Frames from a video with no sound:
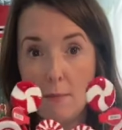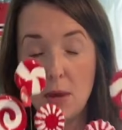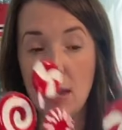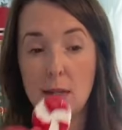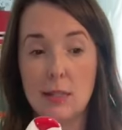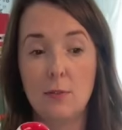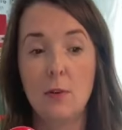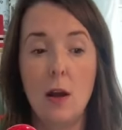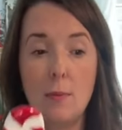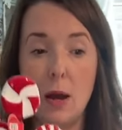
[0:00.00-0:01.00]
picks
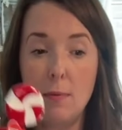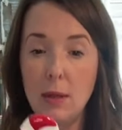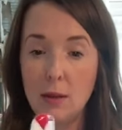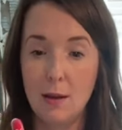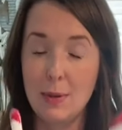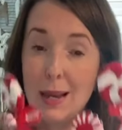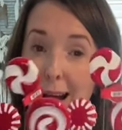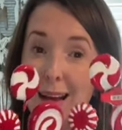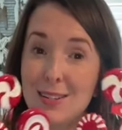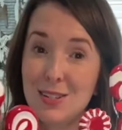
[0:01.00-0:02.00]
from Hobby Lobby.
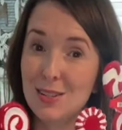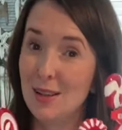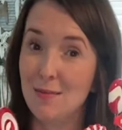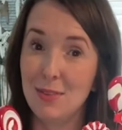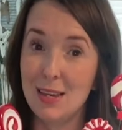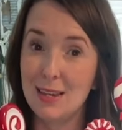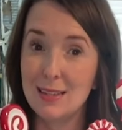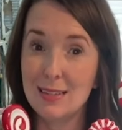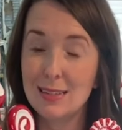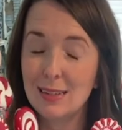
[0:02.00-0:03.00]
I just love
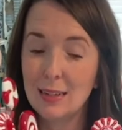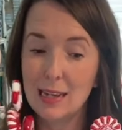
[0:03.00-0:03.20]
these.